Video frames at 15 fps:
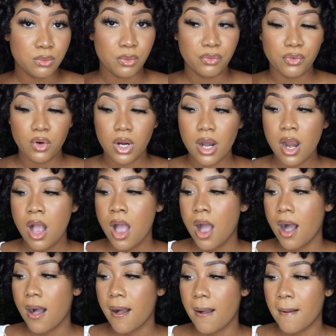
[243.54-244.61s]
it before,
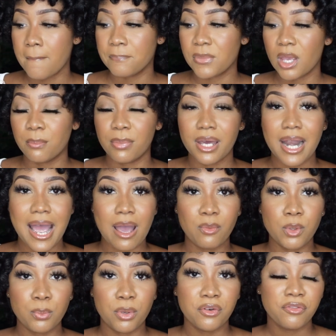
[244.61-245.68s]
but I
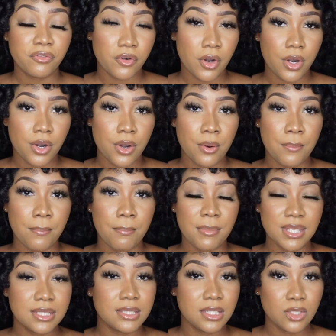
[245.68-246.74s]
would prefer
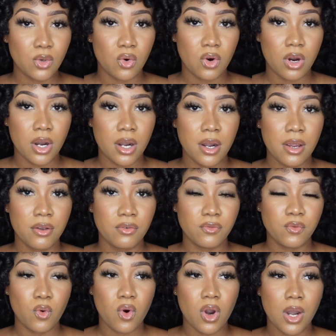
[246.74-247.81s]
Miss Dior
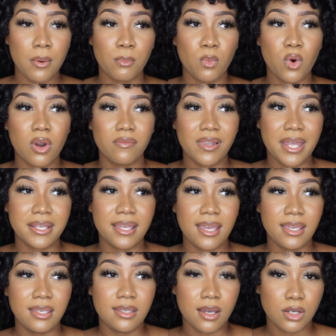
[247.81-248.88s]
for more of like a
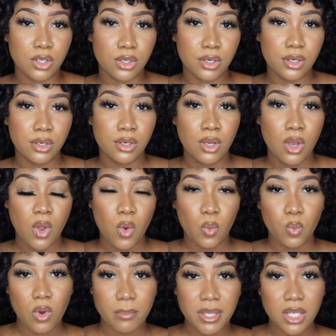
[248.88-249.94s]
younger
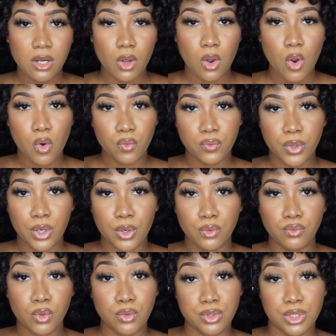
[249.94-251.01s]
woman over
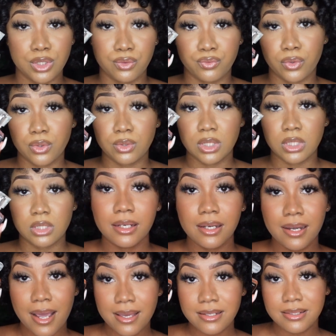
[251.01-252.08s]
Roses and Roses.
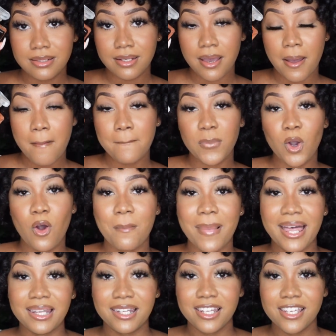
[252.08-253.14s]
Next up on
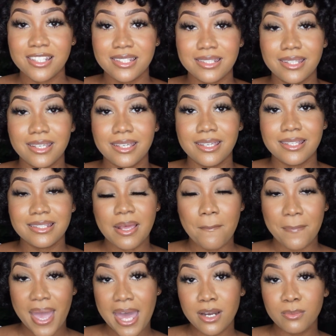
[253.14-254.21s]
my list is
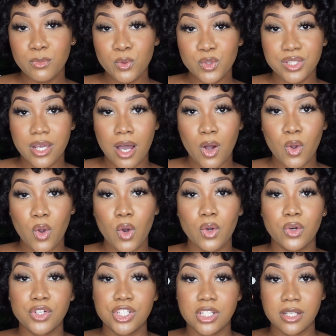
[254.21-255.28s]
Mademoiselle
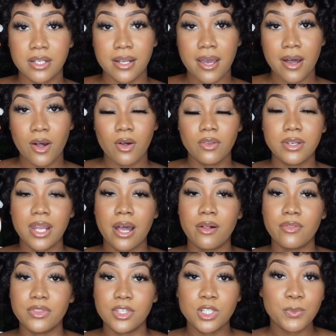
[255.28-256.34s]
Coco Chanel. Now,
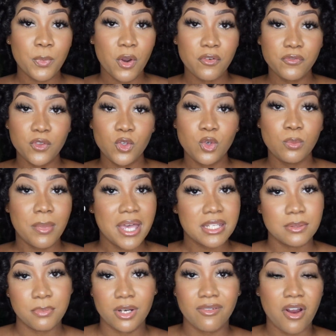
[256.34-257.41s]
this perfume has
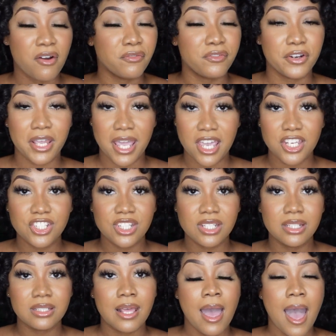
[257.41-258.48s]
been around for ages.